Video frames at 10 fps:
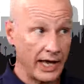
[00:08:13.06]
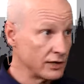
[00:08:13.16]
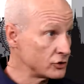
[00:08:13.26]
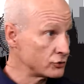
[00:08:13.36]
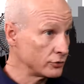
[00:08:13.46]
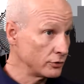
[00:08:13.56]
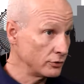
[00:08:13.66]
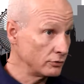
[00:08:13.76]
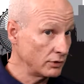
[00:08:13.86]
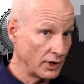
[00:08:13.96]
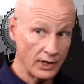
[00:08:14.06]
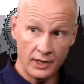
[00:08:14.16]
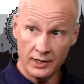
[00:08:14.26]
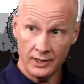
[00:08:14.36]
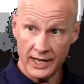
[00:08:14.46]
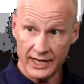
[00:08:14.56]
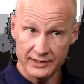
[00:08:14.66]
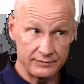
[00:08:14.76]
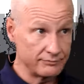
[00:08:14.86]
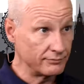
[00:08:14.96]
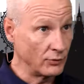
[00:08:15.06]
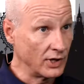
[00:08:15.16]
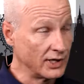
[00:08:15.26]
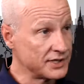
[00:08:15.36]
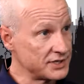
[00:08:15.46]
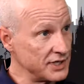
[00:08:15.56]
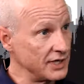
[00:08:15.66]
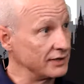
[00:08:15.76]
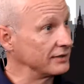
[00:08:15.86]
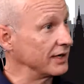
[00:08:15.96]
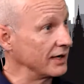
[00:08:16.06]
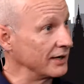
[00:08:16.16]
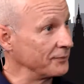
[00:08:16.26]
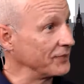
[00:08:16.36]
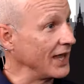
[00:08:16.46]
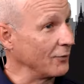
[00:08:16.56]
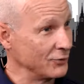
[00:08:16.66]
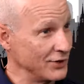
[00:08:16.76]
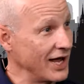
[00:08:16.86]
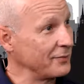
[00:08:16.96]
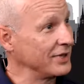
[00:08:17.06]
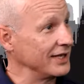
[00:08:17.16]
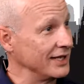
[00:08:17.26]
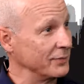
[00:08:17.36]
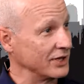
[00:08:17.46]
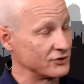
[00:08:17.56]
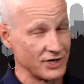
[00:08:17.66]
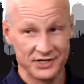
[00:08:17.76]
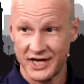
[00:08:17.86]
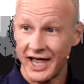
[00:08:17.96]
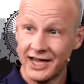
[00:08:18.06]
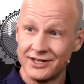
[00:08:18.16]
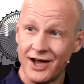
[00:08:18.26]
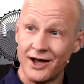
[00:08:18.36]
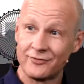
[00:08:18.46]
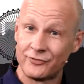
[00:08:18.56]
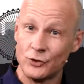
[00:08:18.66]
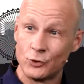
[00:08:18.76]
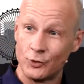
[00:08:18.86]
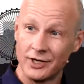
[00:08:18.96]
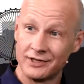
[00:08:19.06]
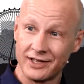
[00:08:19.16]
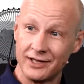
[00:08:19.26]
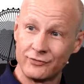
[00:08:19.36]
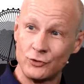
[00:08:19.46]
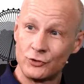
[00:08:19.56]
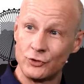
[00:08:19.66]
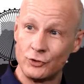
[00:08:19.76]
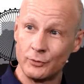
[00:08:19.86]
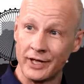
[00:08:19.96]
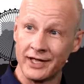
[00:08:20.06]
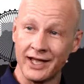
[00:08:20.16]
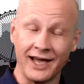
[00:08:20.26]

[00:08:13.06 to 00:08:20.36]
Andrew. Well, let's see. That would not be the email address. A.Fuqua, F-U-Q-U-A,